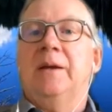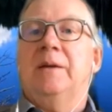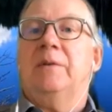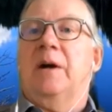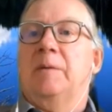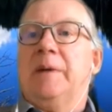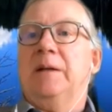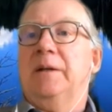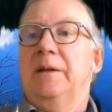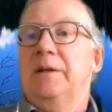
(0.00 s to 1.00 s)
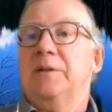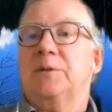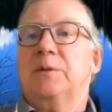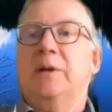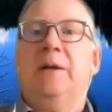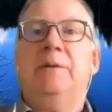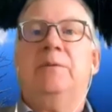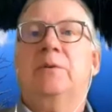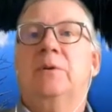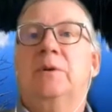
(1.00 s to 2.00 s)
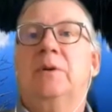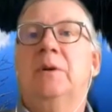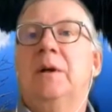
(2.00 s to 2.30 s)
environmental industry for